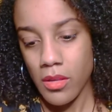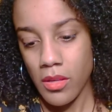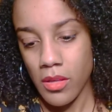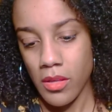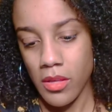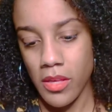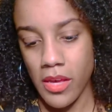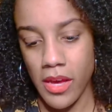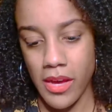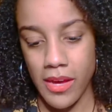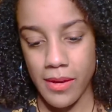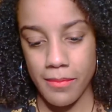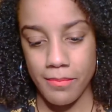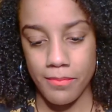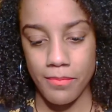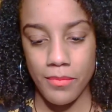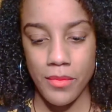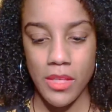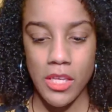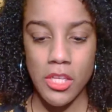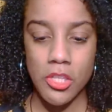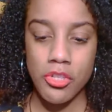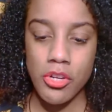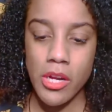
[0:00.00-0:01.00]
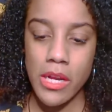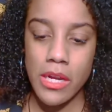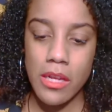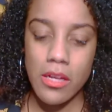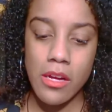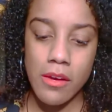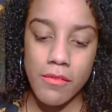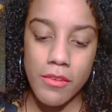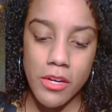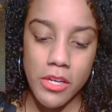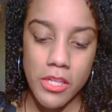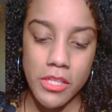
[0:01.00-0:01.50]
Yeah, he's trying to
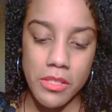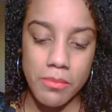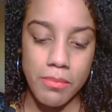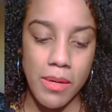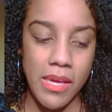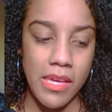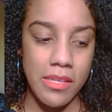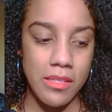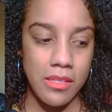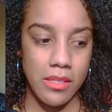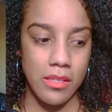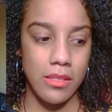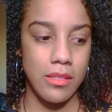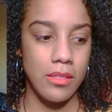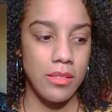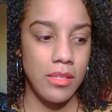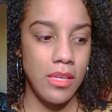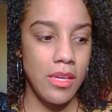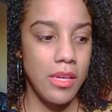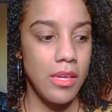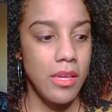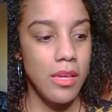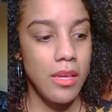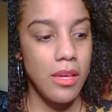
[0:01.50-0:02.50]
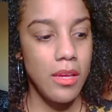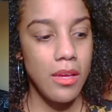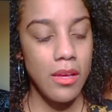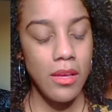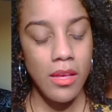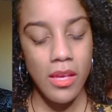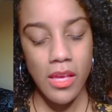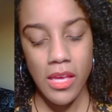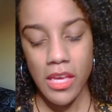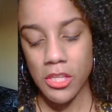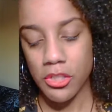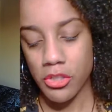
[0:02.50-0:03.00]
cover his bases. He
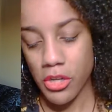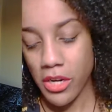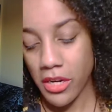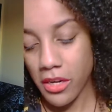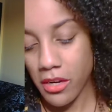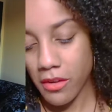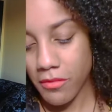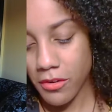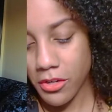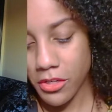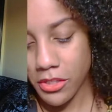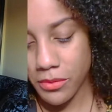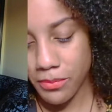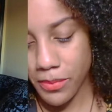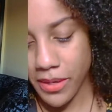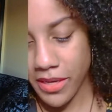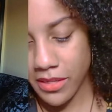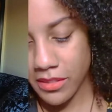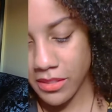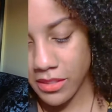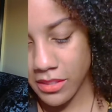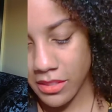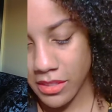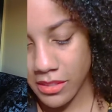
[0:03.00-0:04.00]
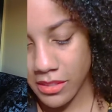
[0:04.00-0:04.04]
He's trying to cover his bases